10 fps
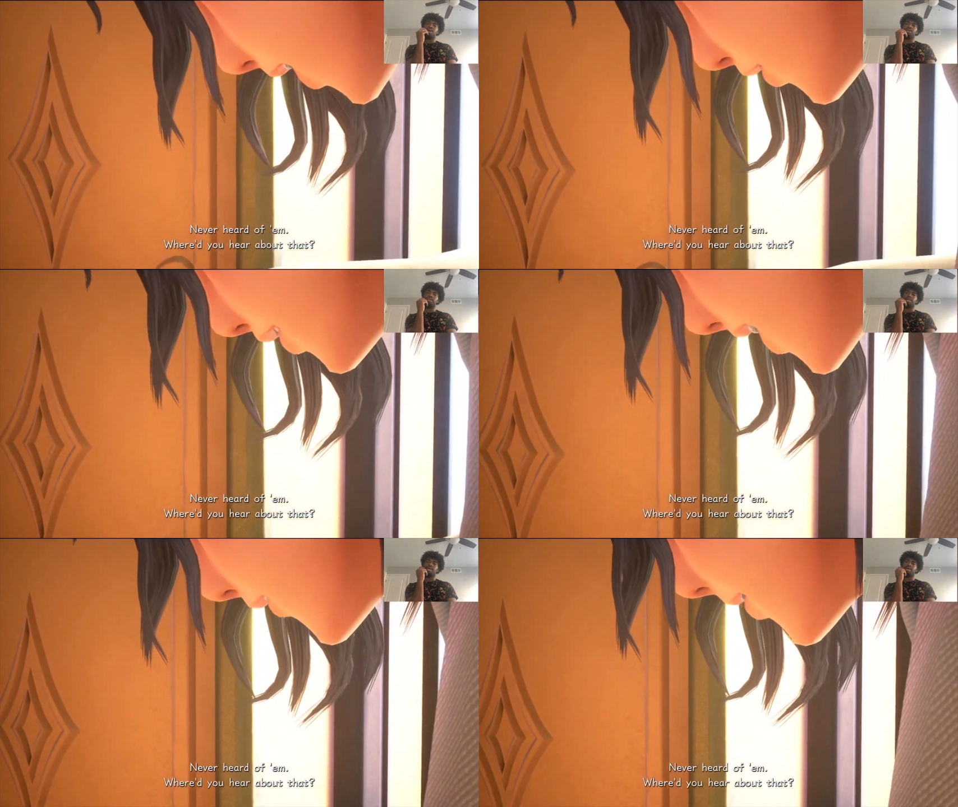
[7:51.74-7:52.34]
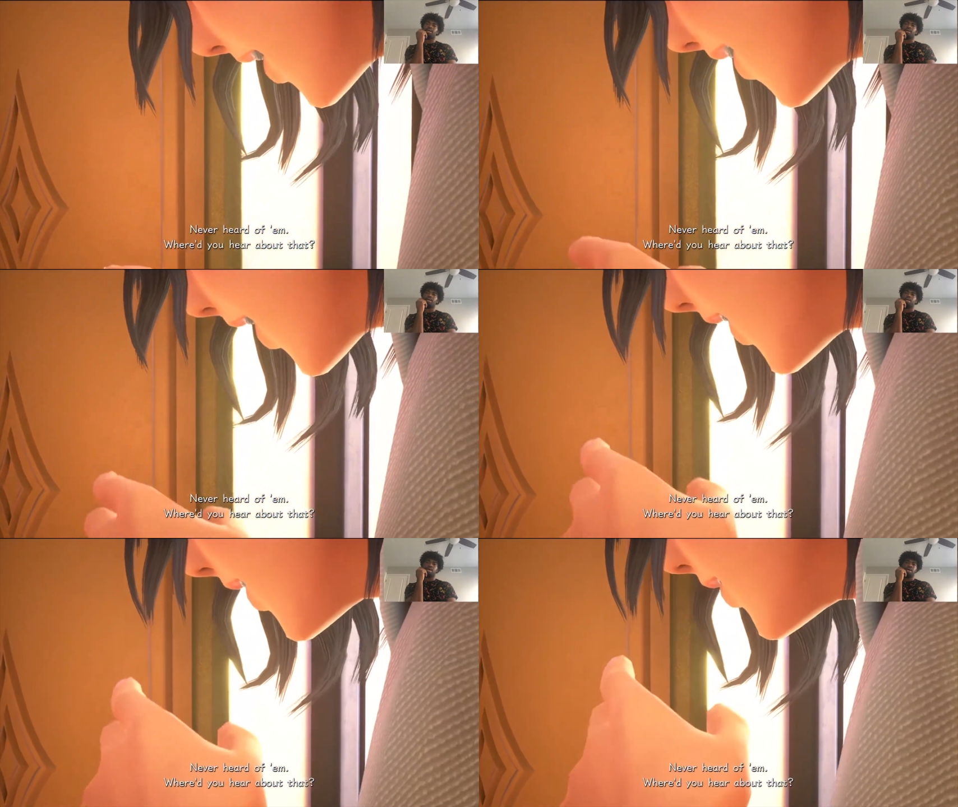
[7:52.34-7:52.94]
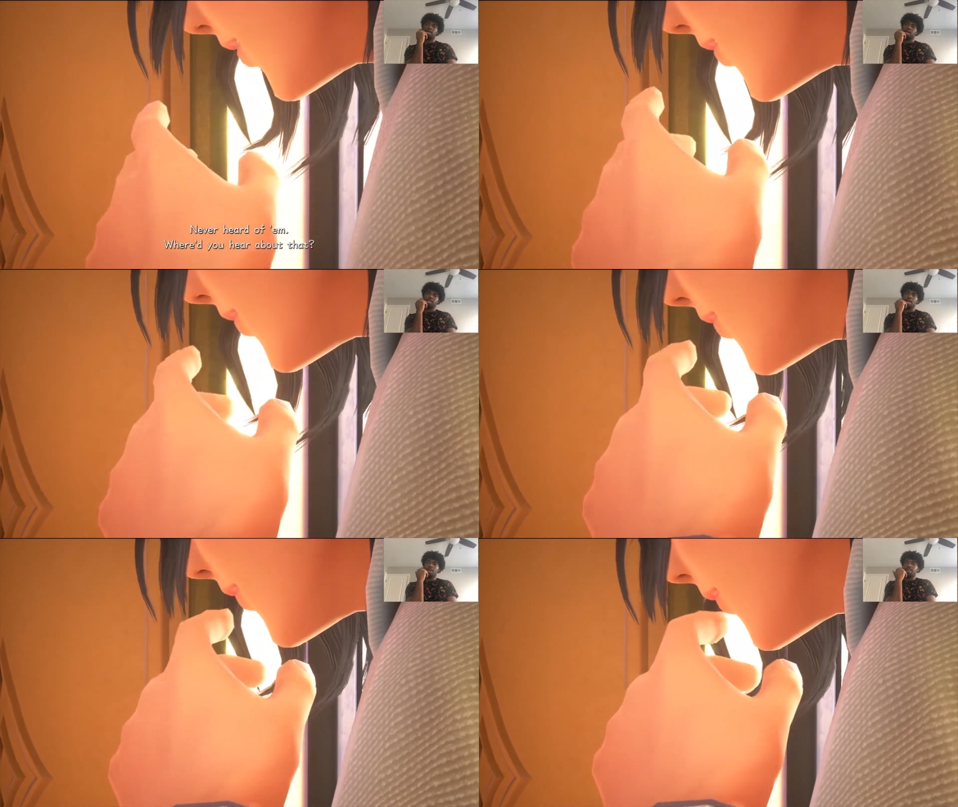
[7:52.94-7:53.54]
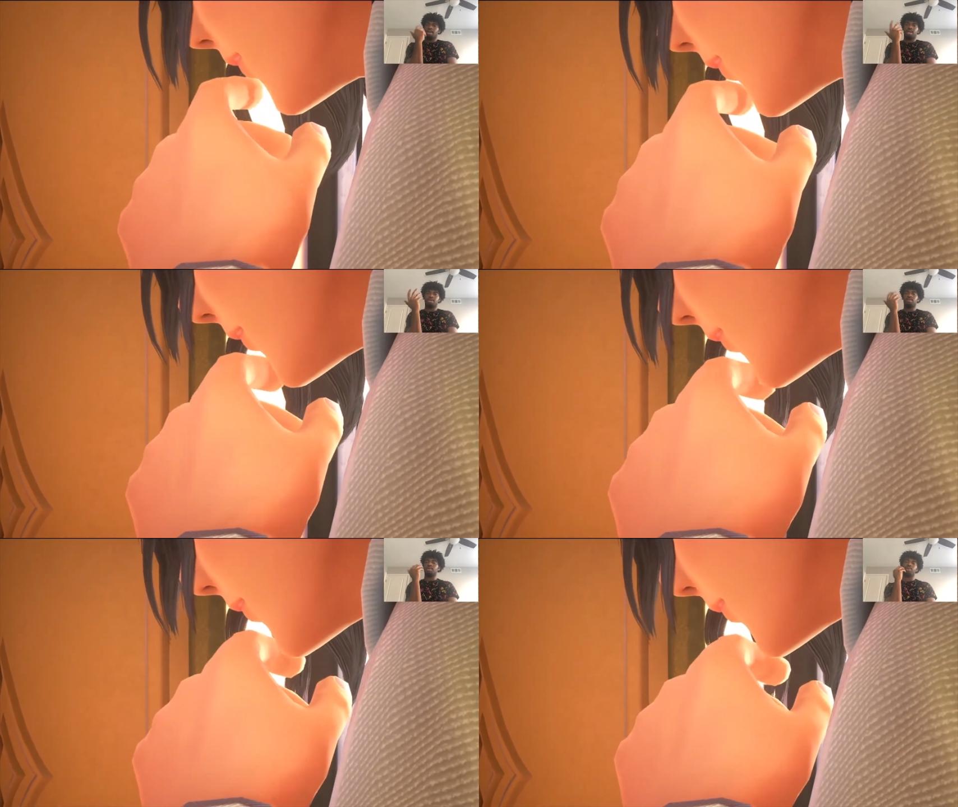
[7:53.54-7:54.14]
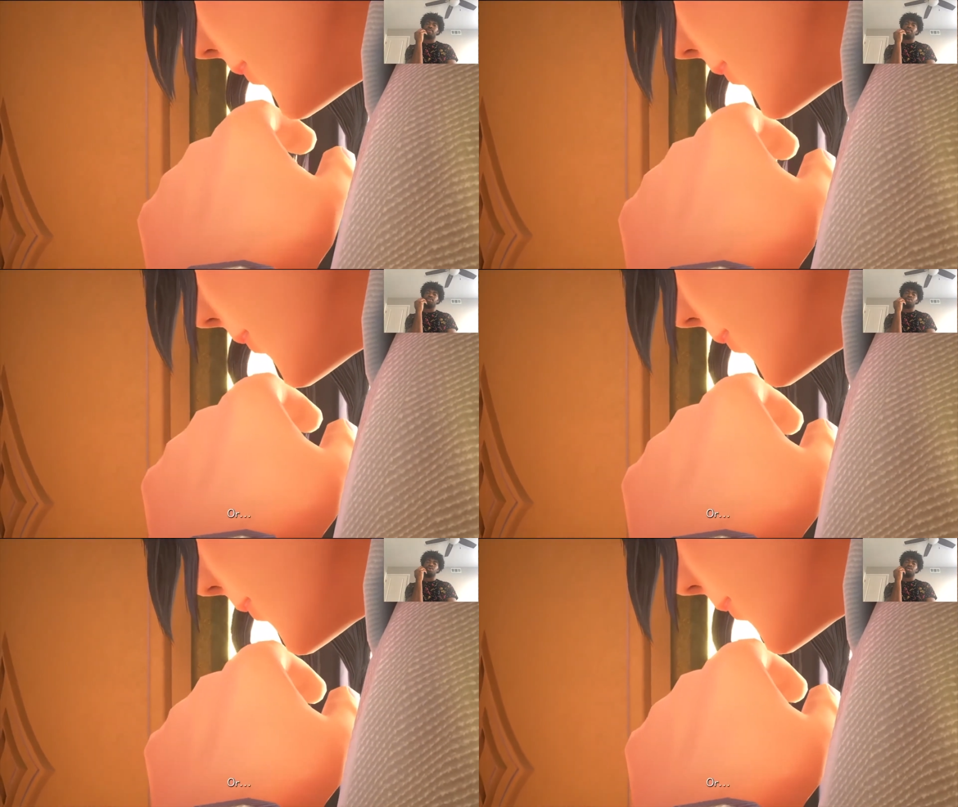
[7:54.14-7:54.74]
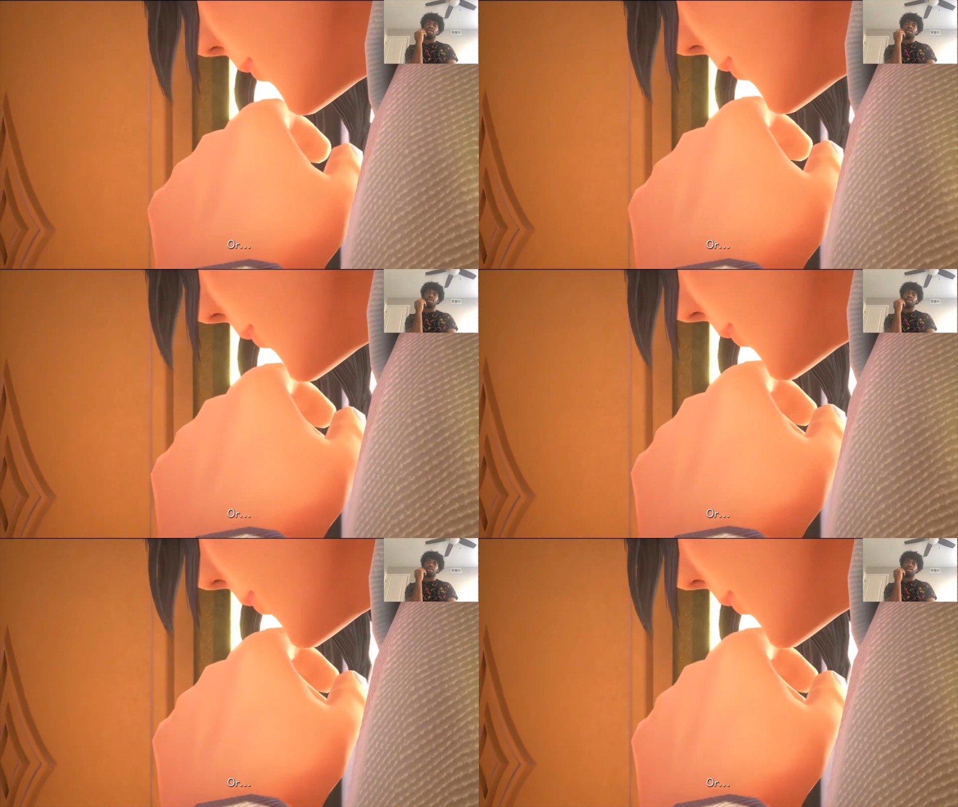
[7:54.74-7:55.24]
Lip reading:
Nobody's mouth can be seen.